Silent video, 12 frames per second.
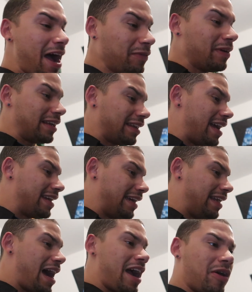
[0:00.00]
I really like
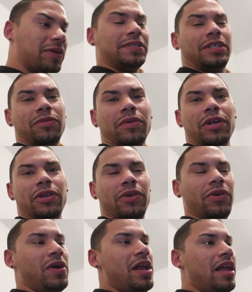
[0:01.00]
it. I honestly really
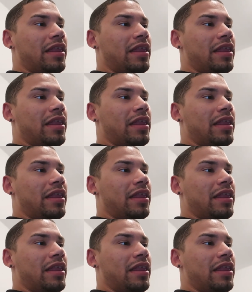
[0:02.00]
do.